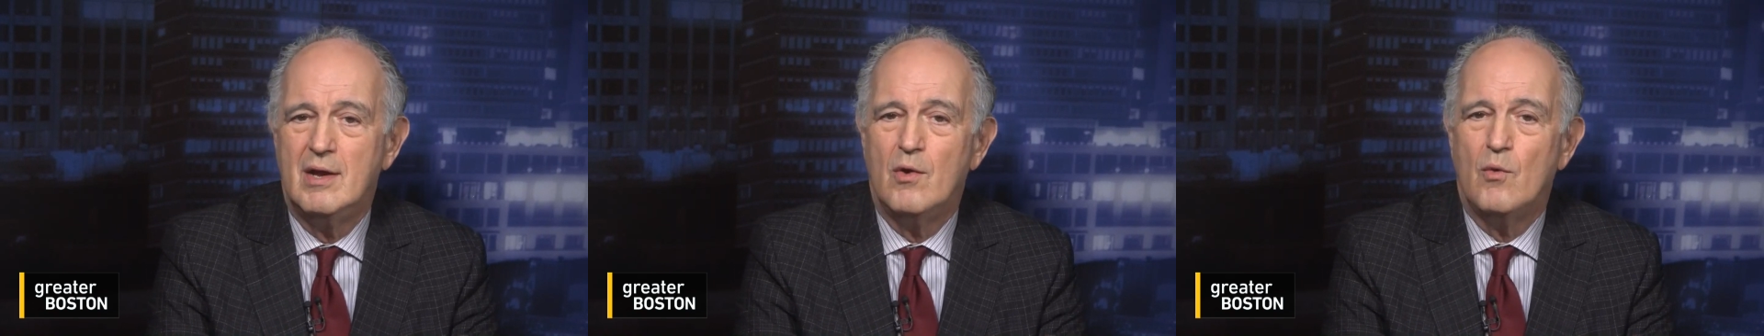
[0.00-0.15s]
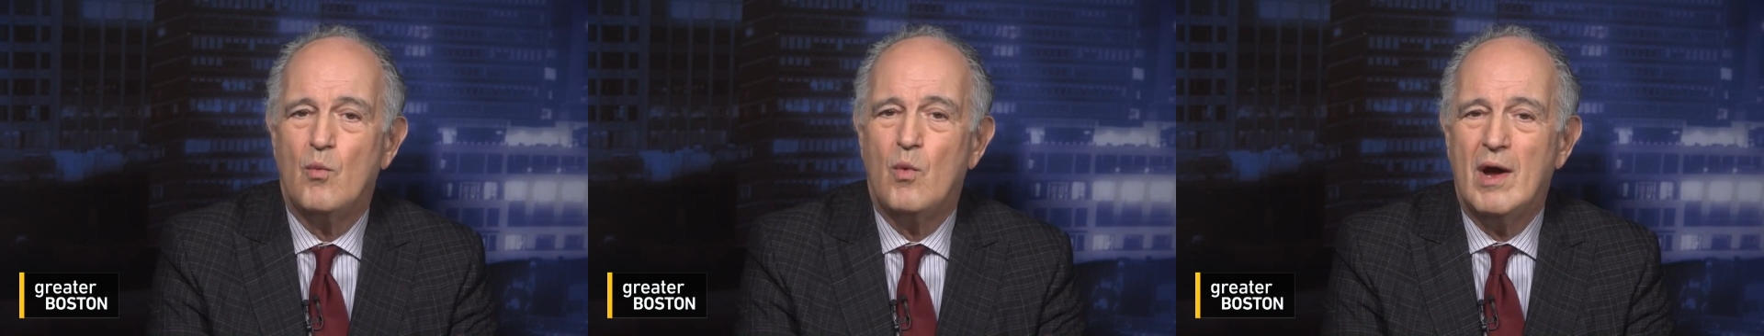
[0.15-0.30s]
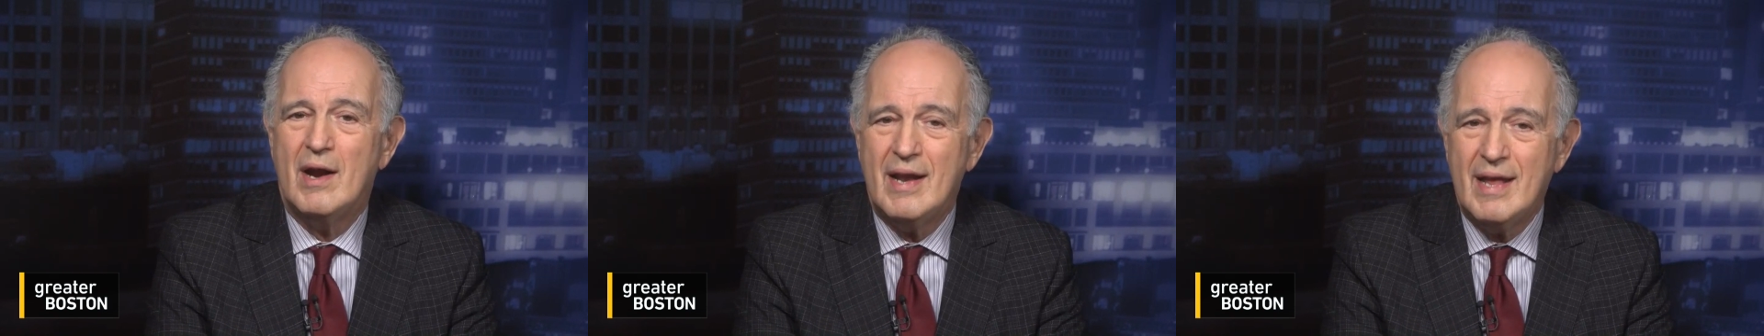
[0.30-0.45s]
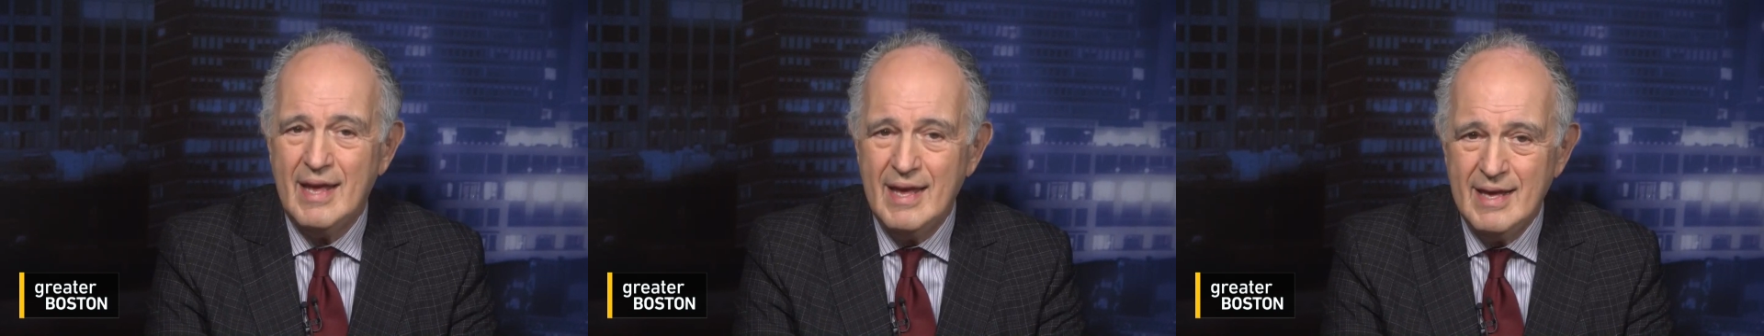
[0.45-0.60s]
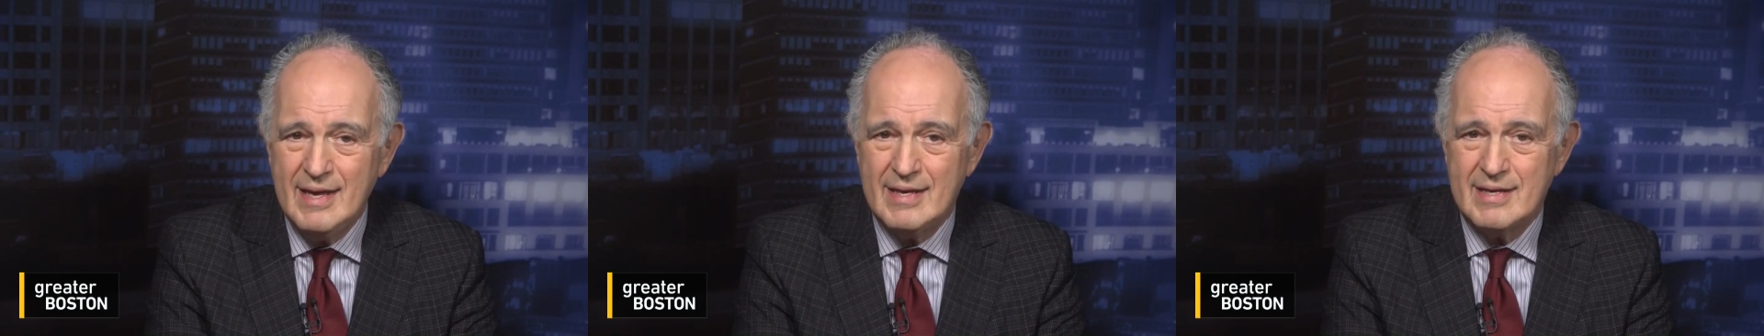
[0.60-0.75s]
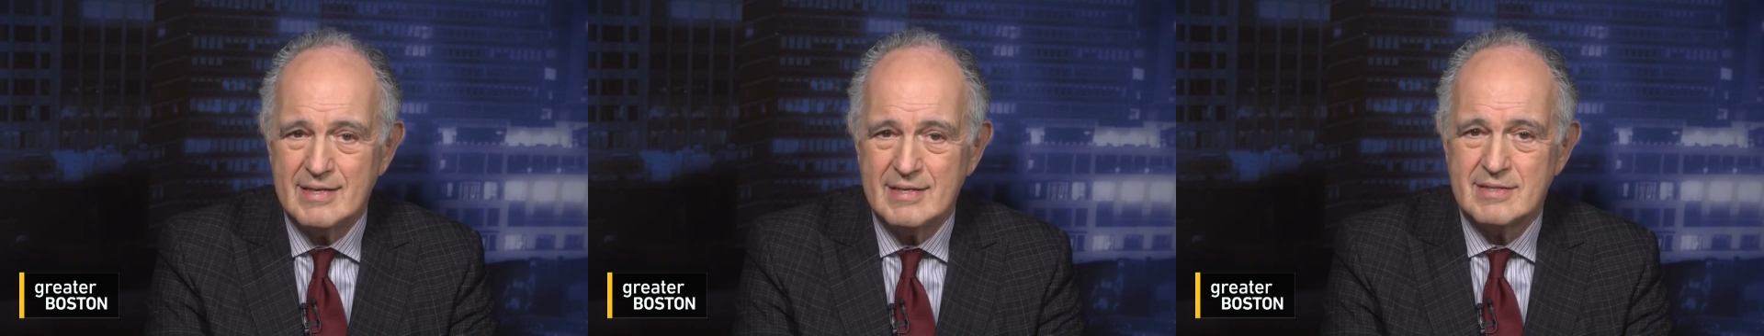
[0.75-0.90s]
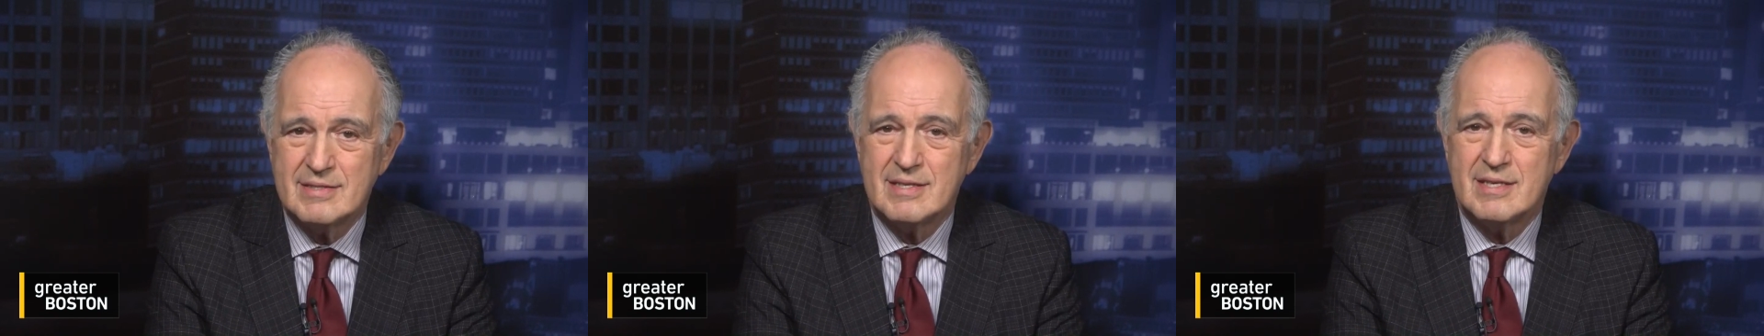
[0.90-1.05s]
What
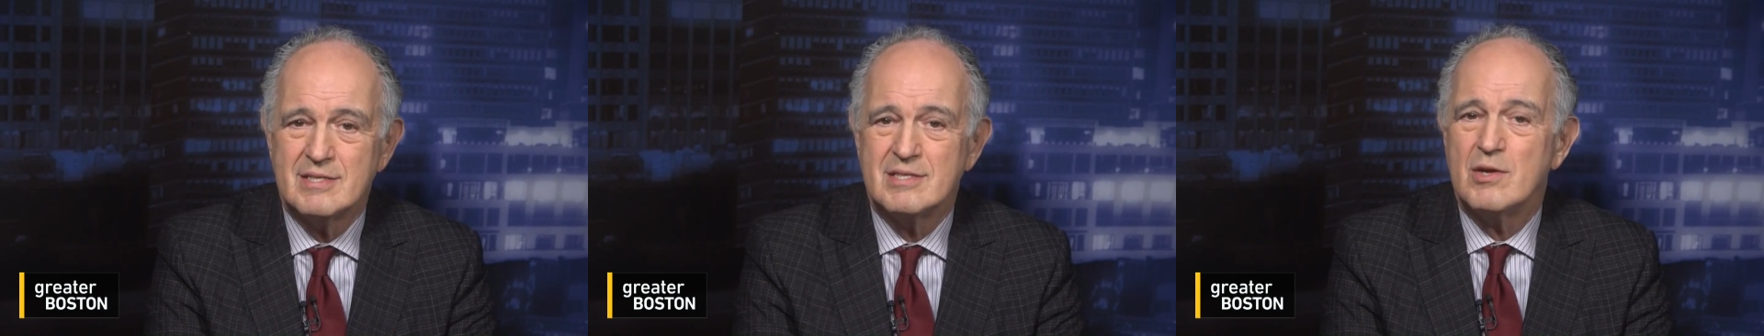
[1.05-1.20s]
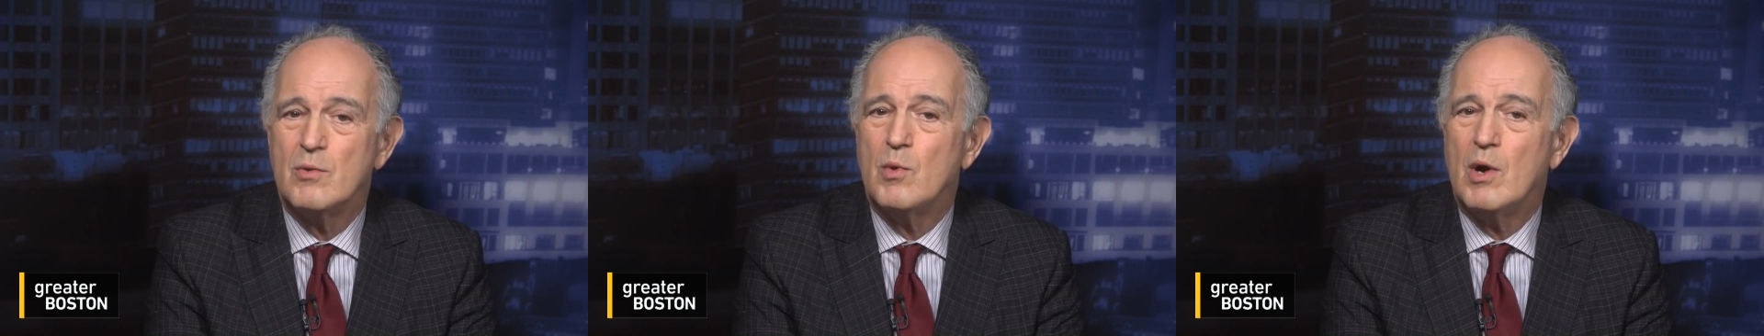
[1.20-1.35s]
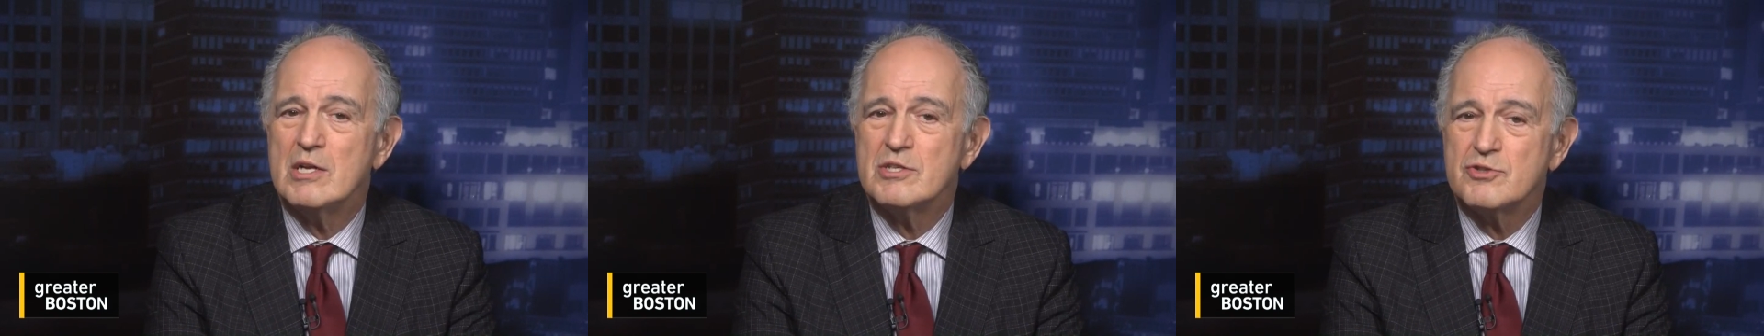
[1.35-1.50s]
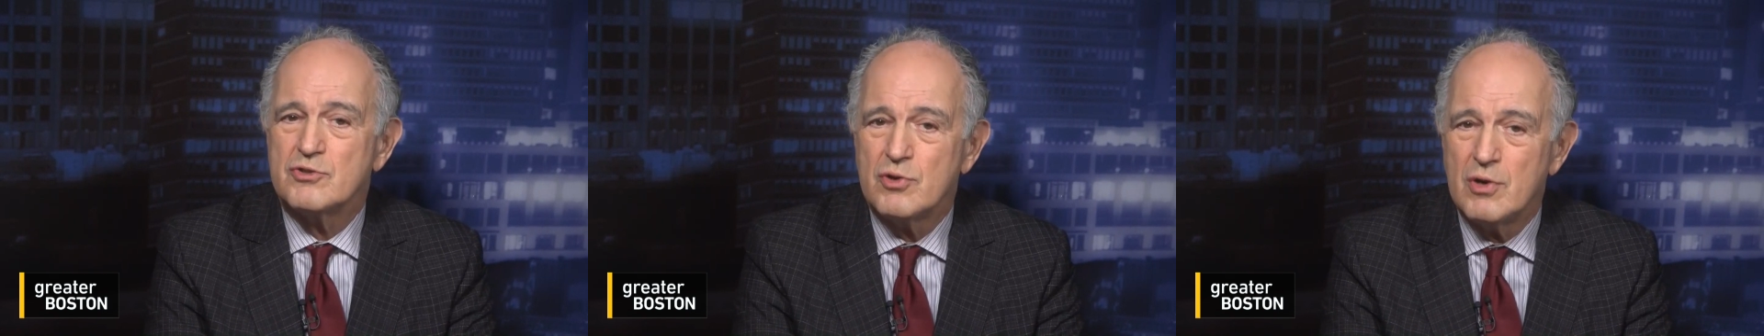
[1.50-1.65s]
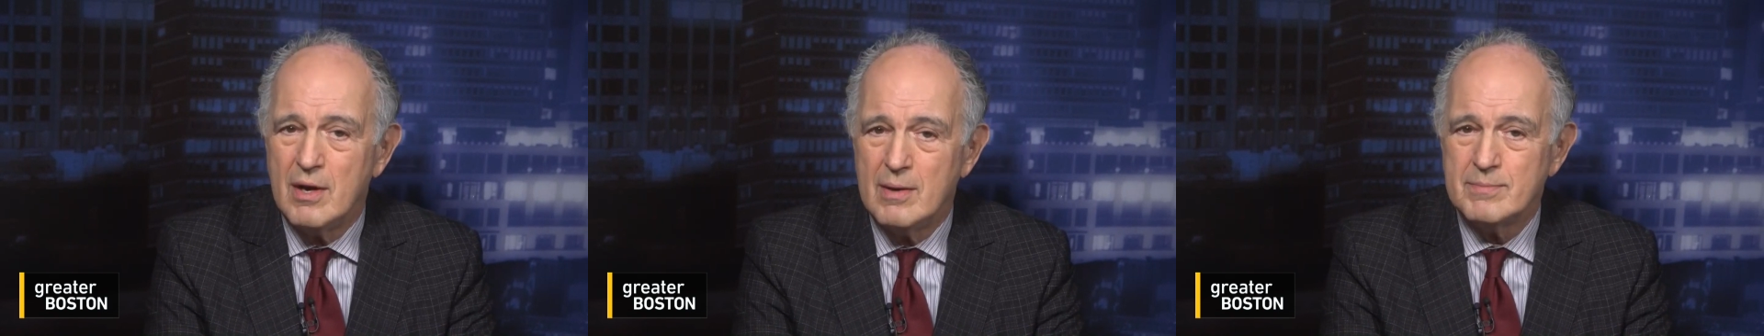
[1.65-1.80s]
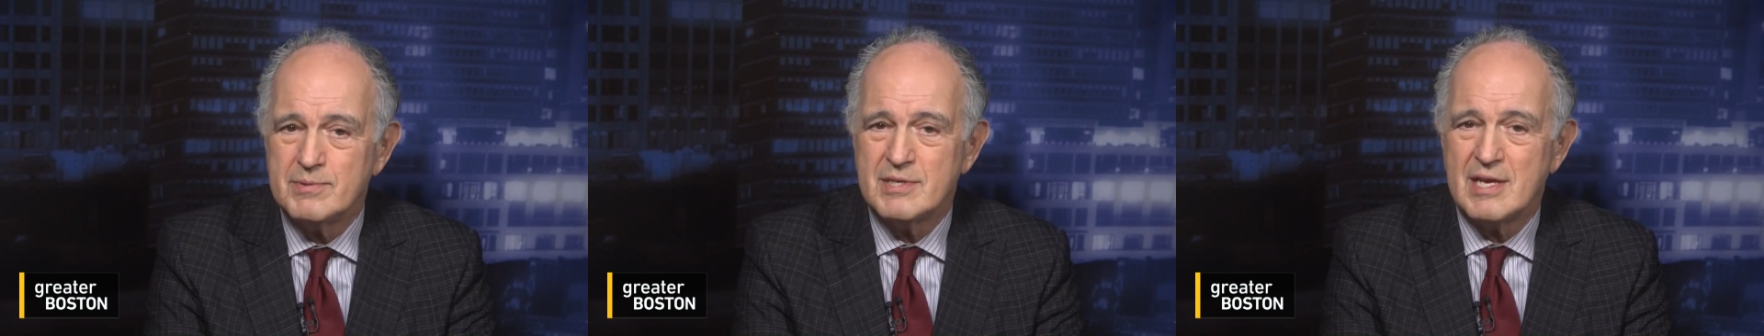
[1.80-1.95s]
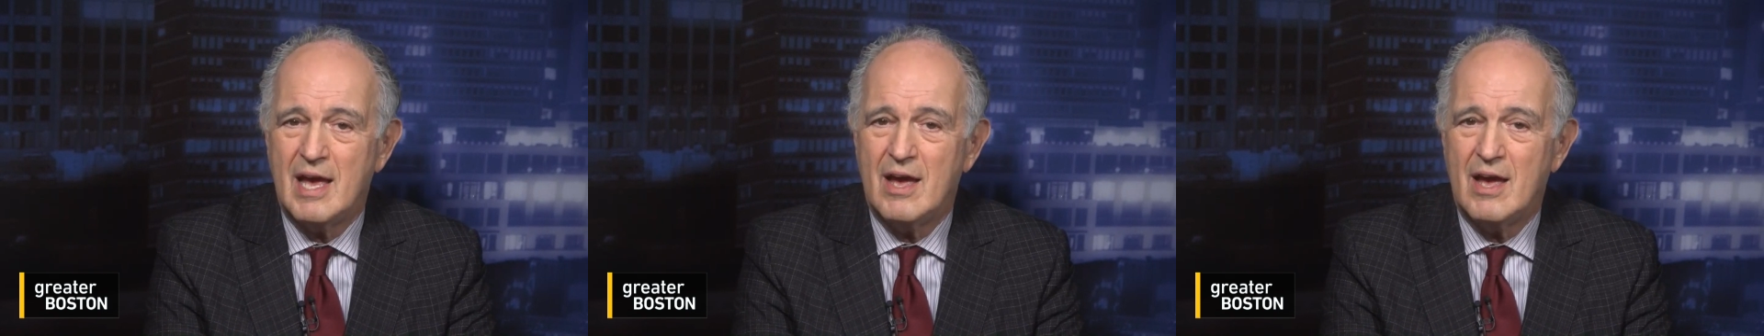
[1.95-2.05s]
is, is that while Trump's